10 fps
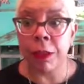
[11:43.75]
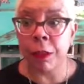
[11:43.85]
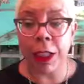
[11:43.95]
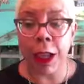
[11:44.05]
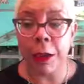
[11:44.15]

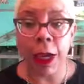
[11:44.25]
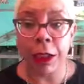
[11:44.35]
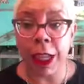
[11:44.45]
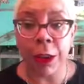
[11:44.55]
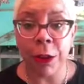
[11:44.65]
we come
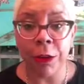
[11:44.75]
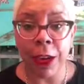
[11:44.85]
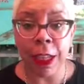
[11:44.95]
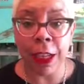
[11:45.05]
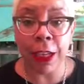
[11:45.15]
out later and
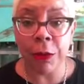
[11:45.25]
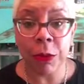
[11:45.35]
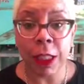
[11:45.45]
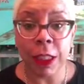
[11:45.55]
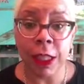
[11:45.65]
find out it
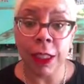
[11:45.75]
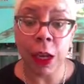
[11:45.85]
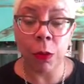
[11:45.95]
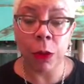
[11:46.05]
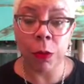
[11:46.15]
really does
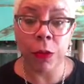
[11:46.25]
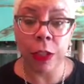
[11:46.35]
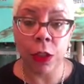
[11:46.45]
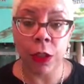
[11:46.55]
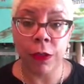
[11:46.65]
help with the
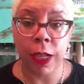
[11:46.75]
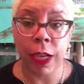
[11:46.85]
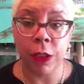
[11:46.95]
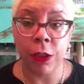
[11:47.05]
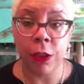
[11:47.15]
prevention of
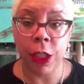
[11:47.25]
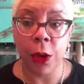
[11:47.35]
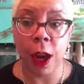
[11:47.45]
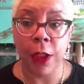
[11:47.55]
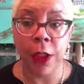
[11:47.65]
cancer.
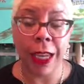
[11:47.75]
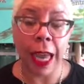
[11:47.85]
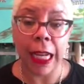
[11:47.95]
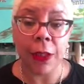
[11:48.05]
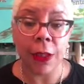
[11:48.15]
So I think
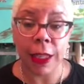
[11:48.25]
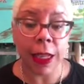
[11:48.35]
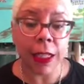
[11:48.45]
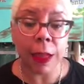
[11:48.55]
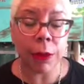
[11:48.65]

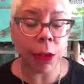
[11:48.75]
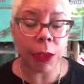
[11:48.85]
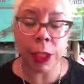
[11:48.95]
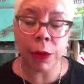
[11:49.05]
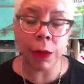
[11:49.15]
anytime that you're
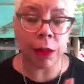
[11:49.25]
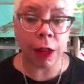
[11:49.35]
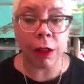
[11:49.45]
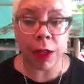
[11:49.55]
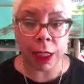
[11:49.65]
dealing with a
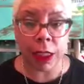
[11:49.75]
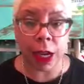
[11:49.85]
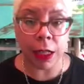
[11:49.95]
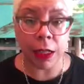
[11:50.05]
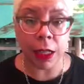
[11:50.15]
lot of
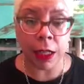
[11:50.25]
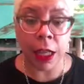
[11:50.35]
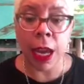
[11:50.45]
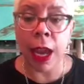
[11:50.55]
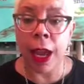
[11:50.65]
antioxidants
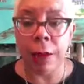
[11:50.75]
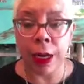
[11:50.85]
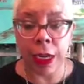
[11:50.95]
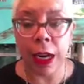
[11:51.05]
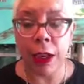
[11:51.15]
and
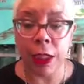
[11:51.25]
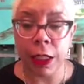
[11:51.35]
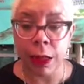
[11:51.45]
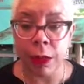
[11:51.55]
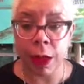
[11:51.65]
beta
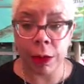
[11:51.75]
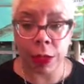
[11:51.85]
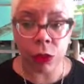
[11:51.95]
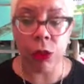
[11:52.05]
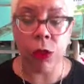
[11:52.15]
carotene and
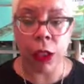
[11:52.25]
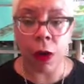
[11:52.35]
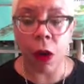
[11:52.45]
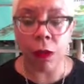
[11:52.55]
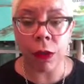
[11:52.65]
introducing
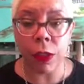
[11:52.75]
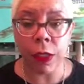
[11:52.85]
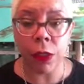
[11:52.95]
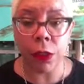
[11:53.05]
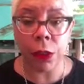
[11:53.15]
all of those
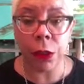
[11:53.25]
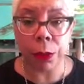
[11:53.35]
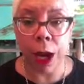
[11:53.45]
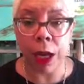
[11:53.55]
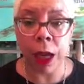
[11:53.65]
things to your
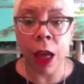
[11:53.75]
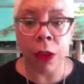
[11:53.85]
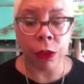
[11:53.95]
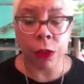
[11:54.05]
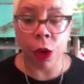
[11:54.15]
body,
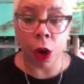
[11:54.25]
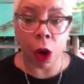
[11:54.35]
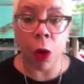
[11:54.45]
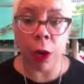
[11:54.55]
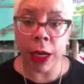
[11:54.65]
those are
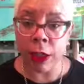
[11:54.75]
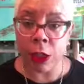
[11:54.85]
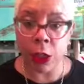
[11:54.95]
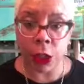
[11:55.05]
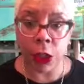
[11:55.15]
always
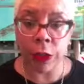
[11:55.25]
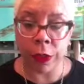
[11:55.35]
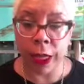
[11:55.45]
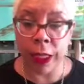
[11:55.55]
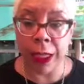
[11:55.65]
good
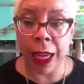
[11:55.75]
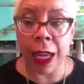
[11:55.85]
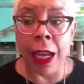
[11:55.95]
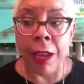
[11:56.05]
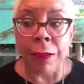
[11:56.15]
things. And
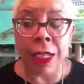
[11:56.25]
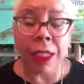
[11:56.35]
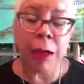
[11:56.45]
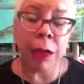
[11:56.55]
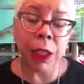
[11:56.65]

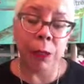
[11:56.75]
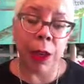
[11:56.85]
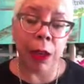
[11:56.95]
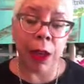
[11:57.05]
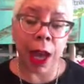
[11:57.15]
isn't it much
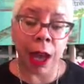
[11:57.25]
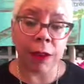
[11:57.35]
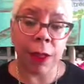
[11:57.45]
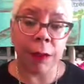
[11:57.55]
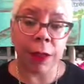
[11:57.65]
better to have
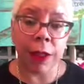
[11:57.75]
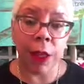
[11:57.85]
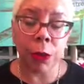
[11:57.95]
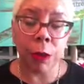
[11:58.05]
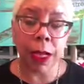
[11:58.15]
something
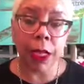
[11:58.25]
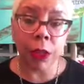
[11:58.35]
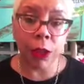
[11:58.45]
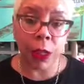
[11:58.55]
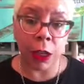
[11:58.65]
that you're making
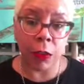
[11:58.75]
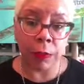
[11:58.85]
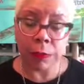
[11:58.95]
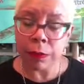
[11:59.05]
yourself,